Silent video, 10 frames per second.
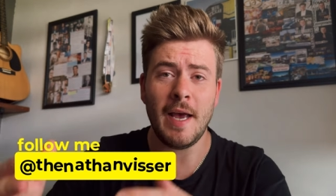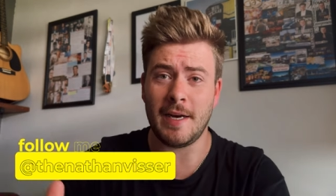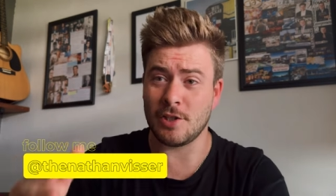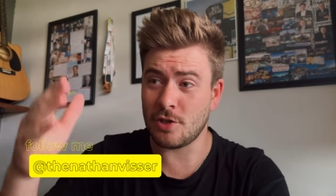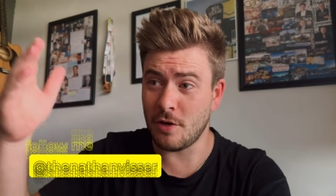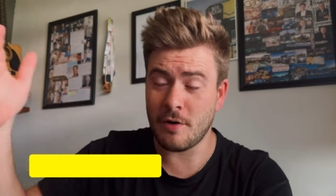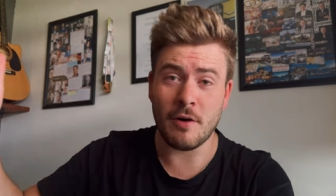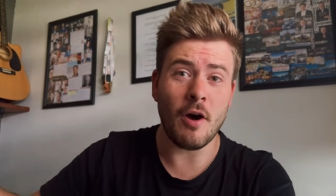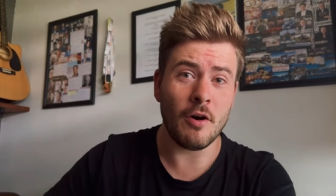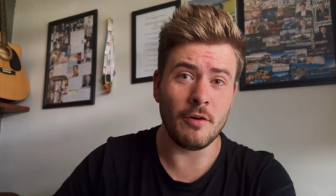And I
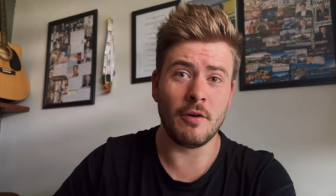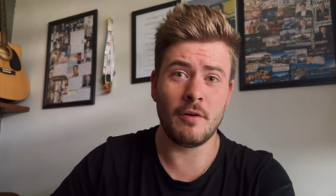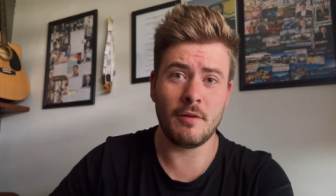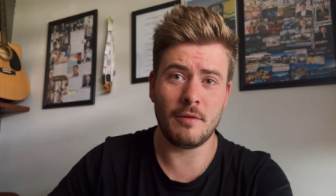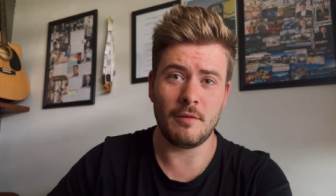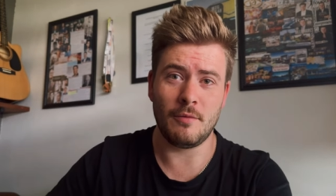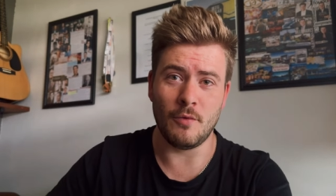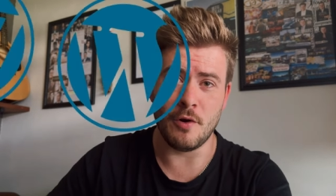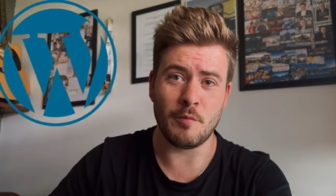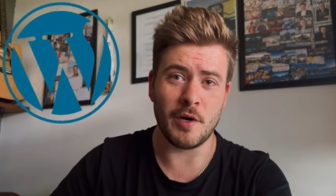started on
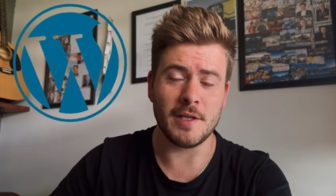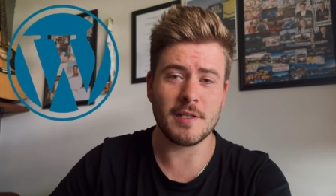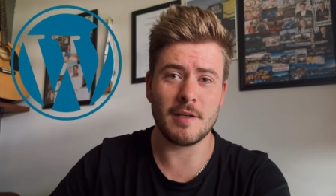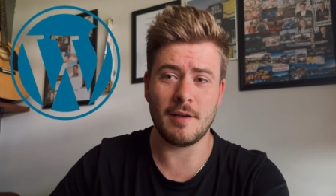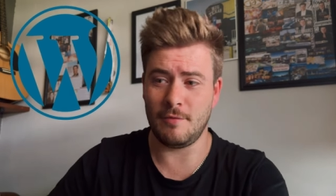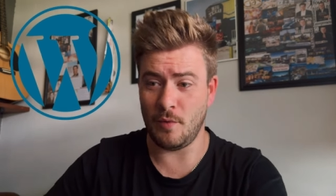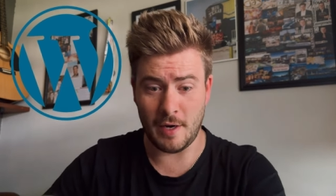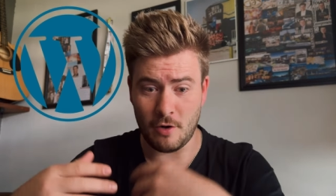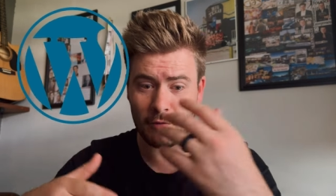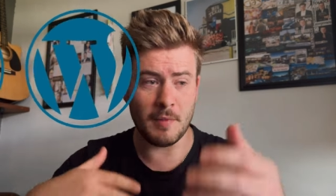WordPress, where
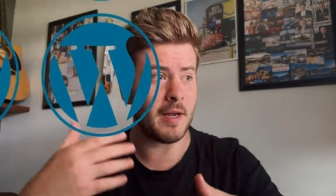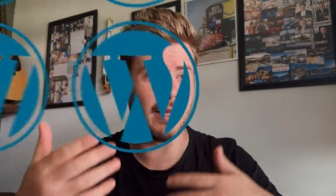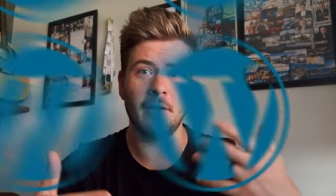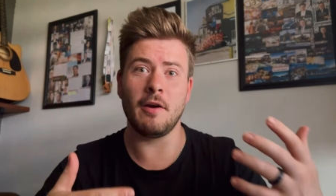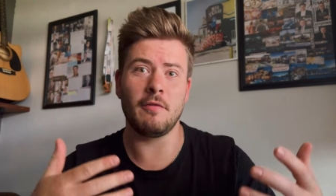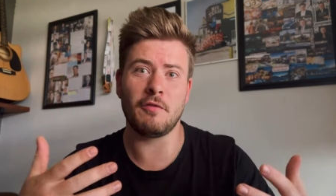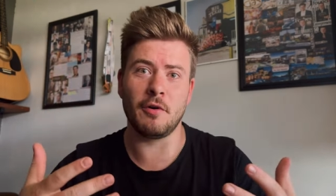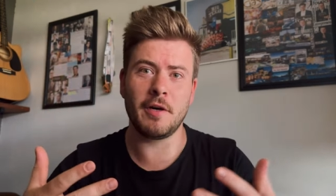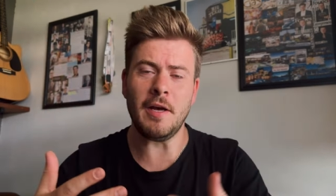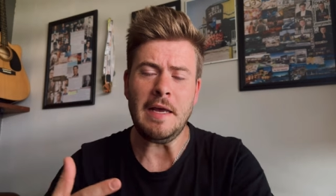I got my lingo
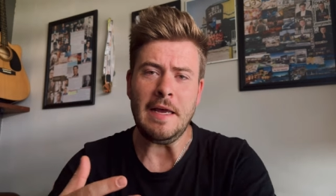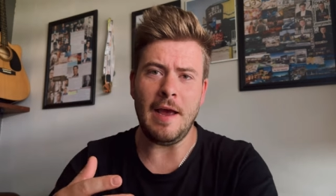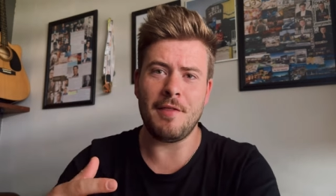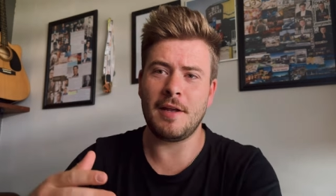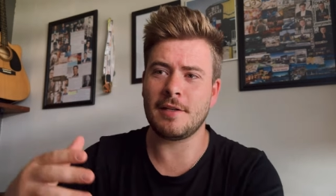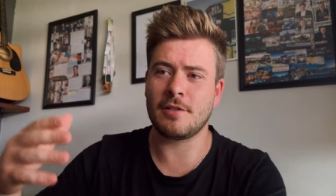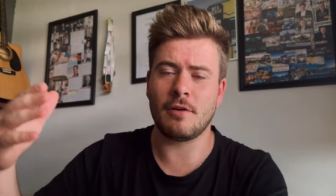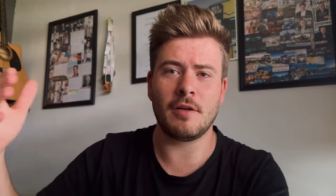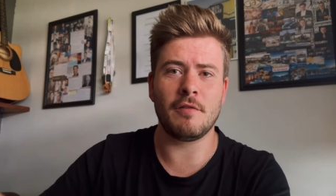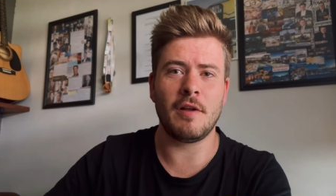for it, and then I
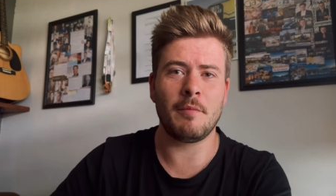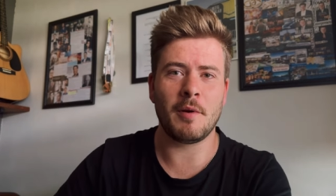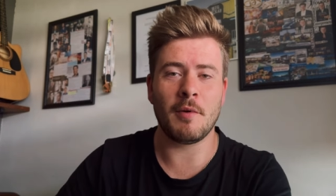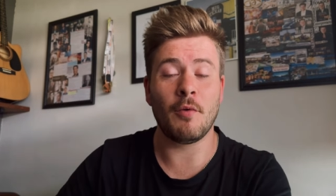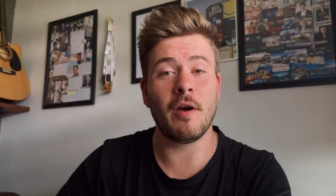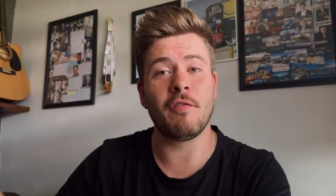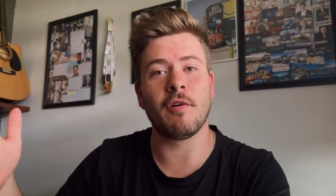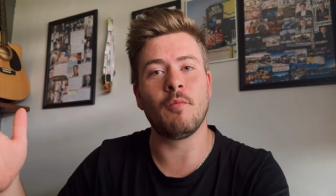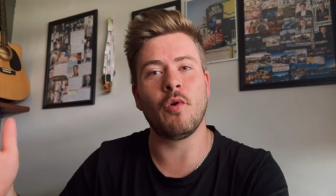started developing my way from